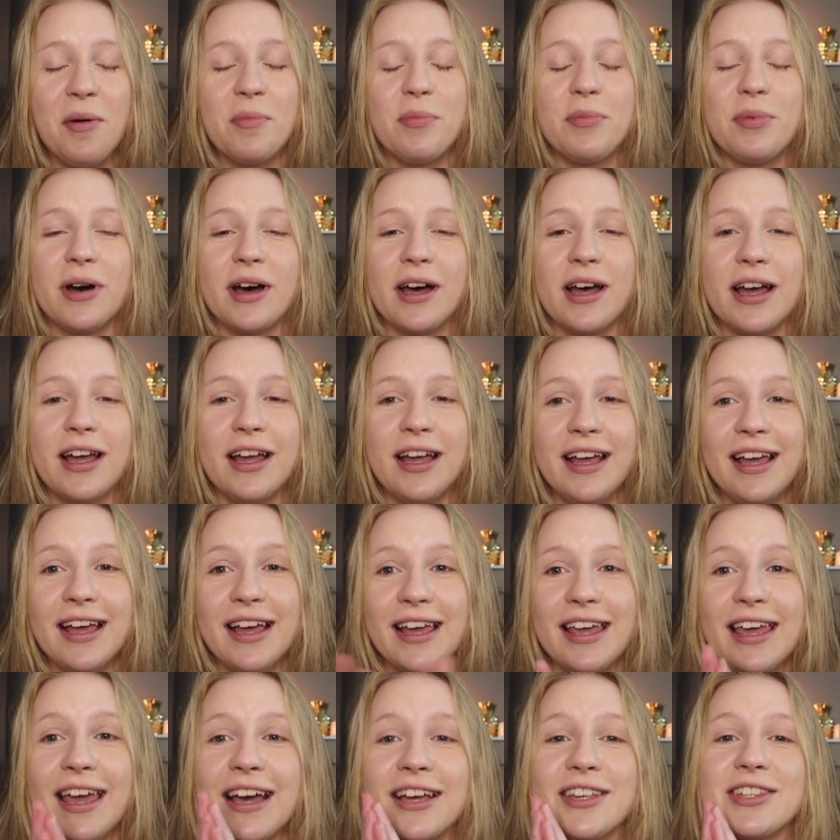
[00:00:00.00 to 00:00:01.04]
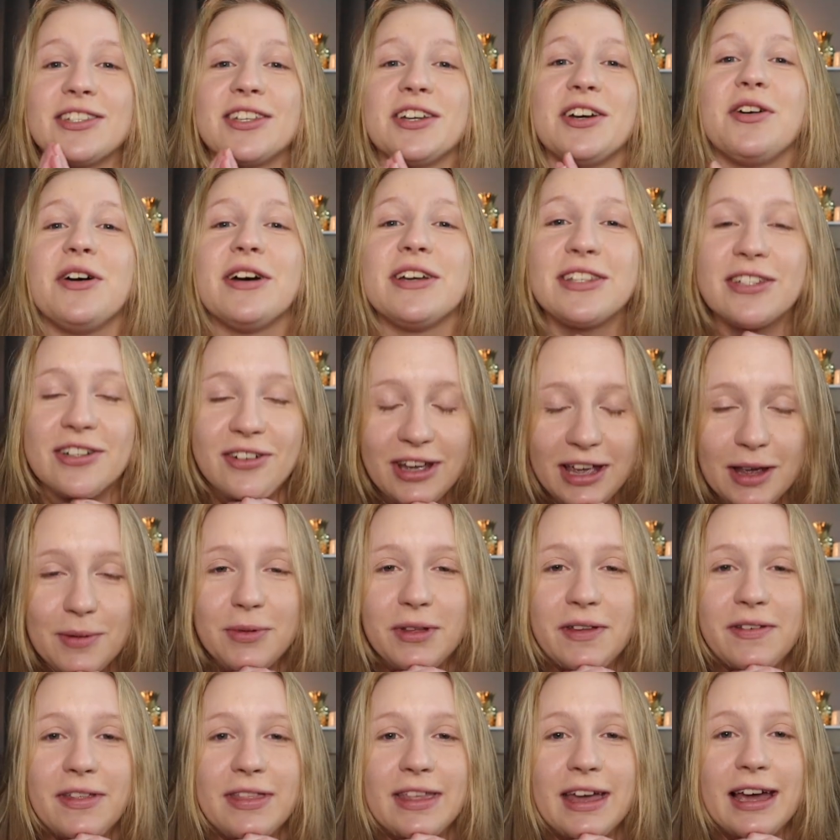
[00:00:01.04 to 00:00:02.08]
But yeah, so I still can't
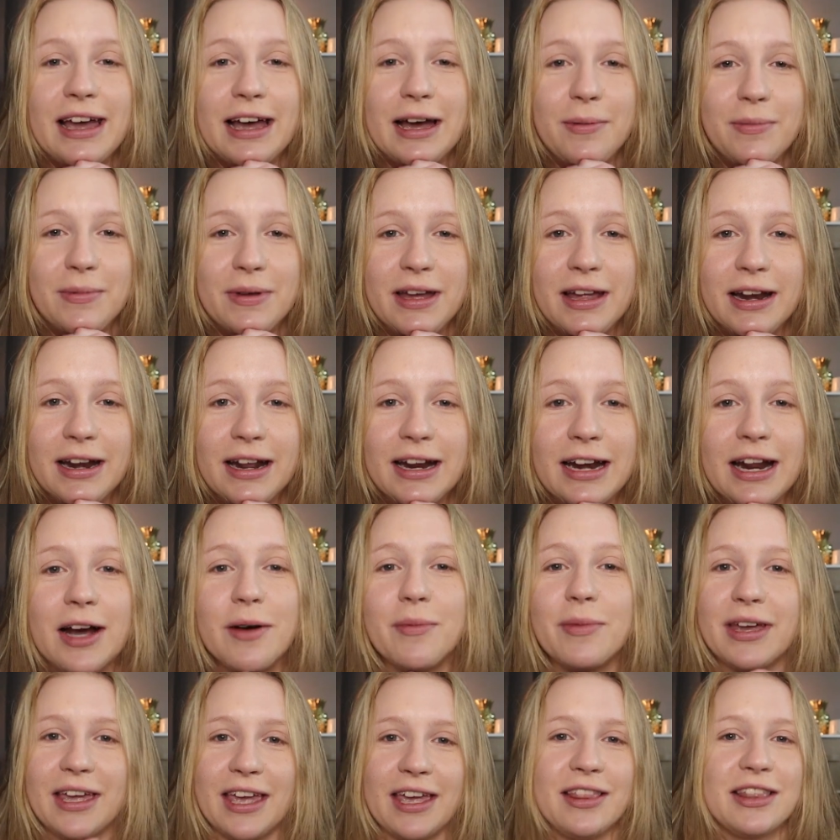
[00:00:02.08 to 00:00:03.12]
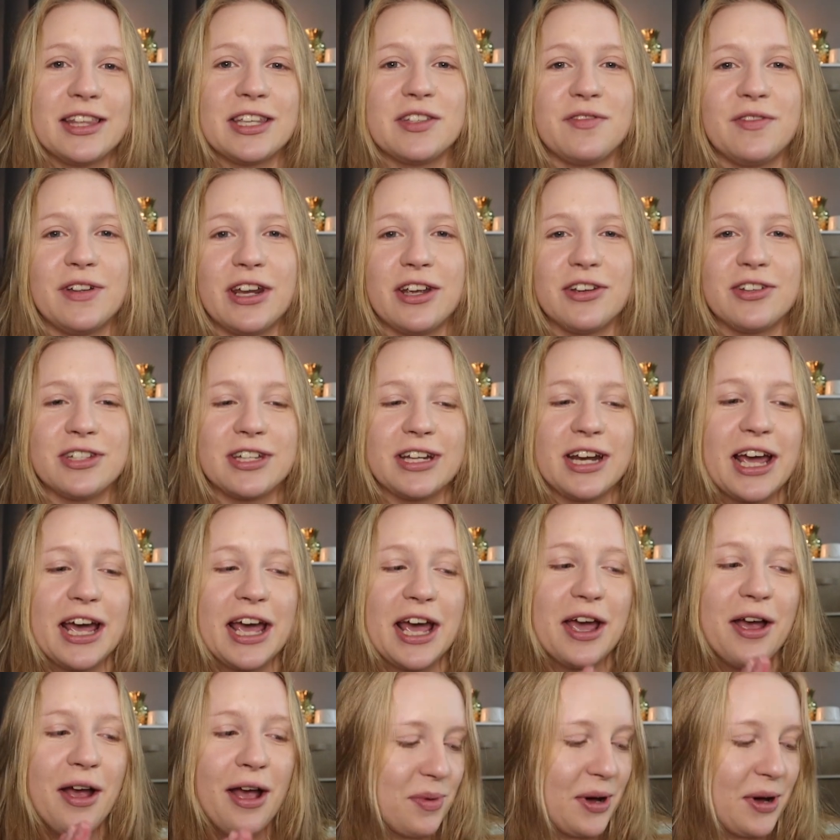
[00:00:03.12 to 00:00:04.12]
believe that happened and now I'm making this video today.